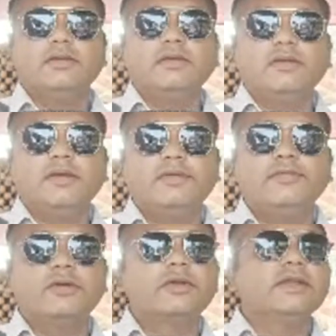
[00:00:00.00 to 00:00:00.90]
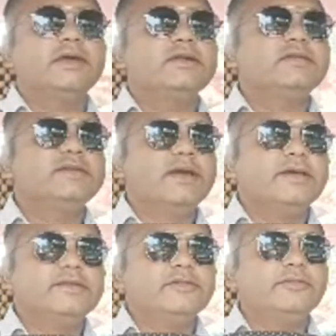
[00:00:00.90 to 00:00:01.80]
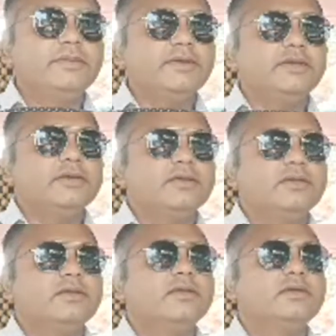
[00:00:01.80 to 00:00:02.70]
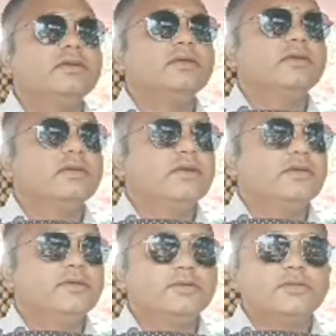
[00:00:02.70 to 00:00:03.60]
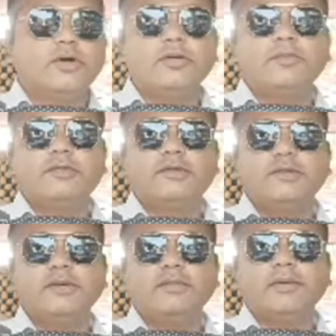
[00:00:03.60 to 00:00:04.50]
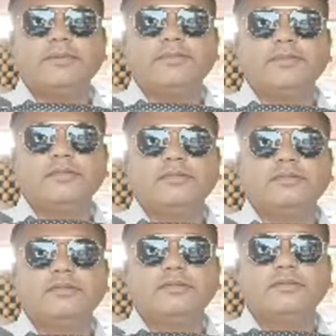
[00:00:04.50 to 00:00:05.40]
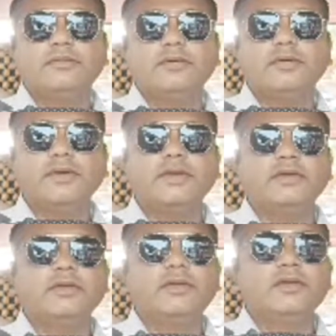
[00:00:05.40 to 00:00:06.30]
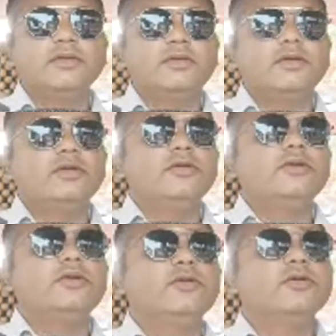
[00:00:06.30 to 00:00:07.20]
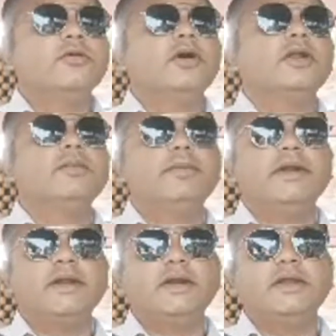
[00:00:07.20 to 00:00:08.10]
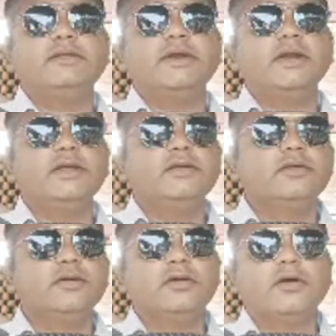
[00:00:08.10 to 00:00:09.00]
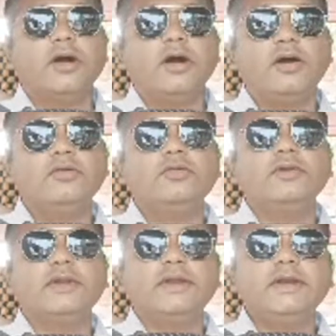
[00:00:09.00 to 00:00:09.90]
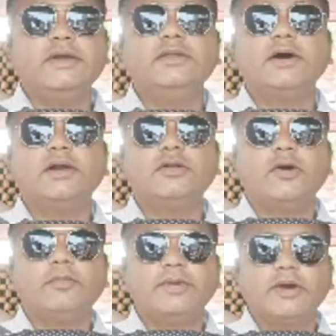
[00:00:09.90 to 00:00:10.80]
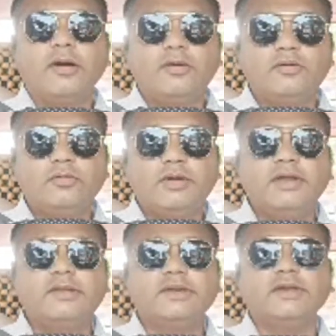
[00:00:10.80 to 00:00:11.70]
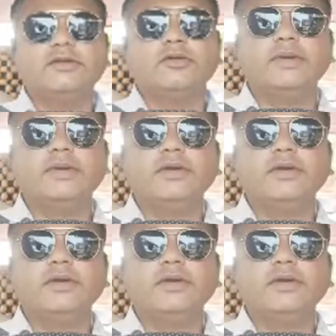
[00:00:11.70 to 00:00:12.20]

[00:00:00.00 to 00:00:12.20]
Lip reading: if you cleared CISSP, your thought process develops. Okay, you got a better understanding how to read the topic, how to understand the topic,